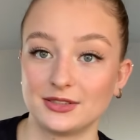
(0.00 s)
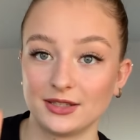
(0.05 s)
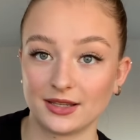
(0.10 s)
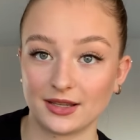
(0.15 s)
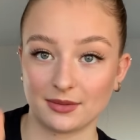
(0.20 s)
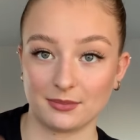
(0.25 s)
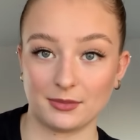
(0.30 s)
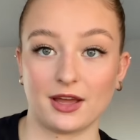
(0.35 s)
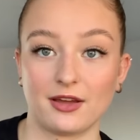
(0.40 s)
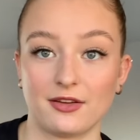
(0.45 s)

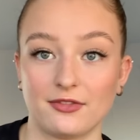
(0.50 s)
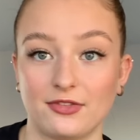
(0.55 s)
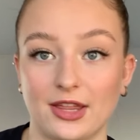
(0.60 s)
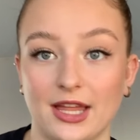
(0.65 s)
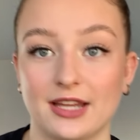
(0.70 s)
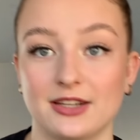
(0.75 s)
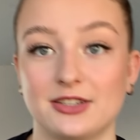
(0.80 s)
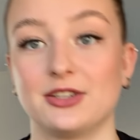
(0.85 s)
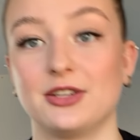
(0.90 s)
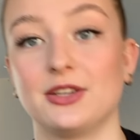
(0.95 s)
I'm not
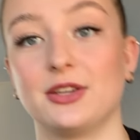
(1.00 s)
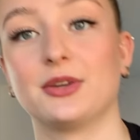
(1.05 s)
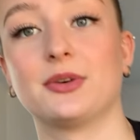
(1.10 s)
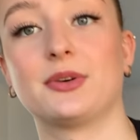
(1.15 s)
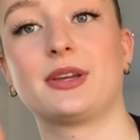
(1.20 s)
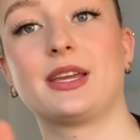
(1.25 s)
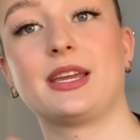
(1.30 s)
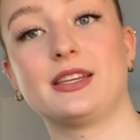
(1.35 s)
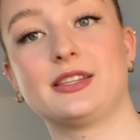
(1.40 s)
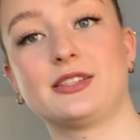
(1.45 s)
flashing you,
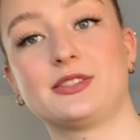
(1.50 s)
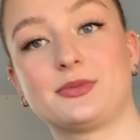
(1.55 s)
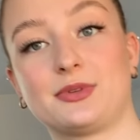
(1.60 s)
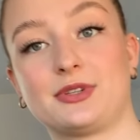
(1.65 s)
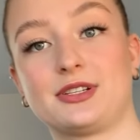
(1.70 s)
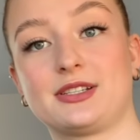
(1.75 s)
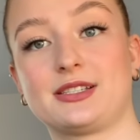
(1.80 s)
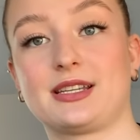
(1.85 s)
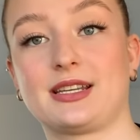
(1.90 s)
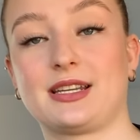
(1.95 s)
okay, so we're
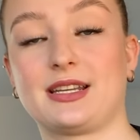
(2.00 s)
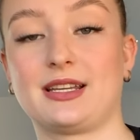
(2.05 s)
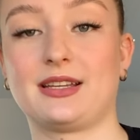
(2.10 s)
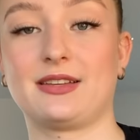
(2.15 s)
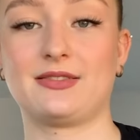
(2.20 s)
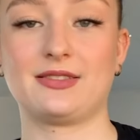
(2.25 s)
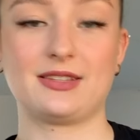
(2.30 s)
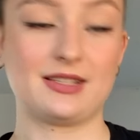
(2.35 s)
just gonna have